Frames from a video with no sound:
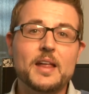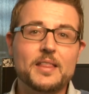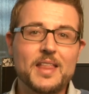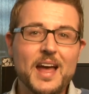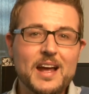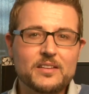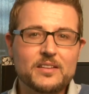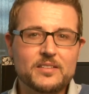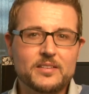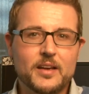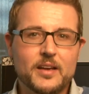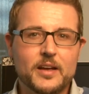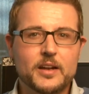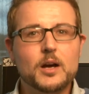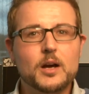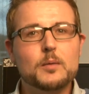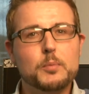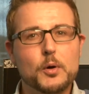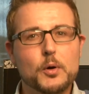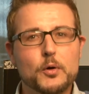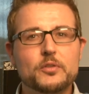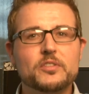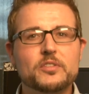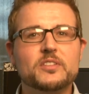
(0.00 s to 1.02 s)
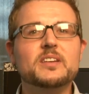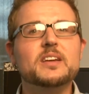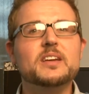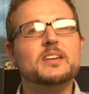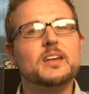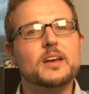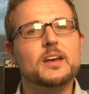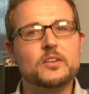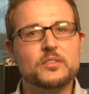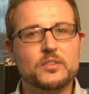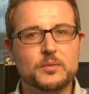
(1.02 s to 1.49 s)
That said, I'll post
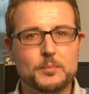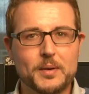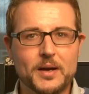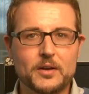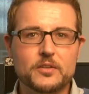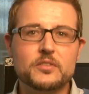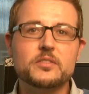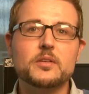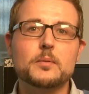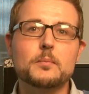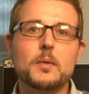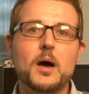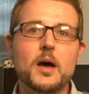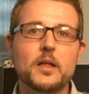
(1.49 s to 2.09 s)
details about some